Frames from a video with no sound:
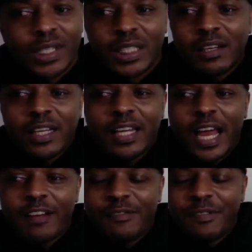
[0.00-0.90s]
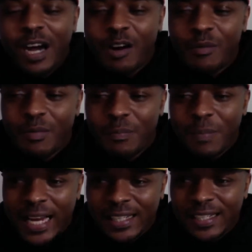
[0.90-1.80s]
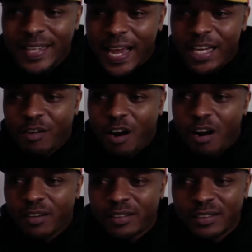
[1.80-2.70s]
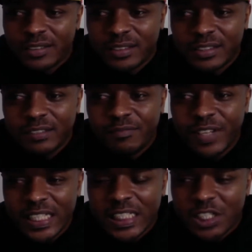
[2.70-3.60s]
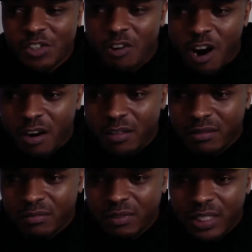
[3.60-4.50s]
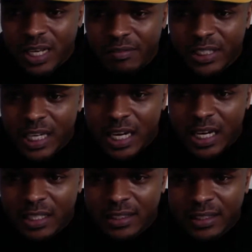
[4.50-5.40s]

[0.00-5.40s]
Looking like, oh, back in the day, Gronk. Vintage Gronk with another tug.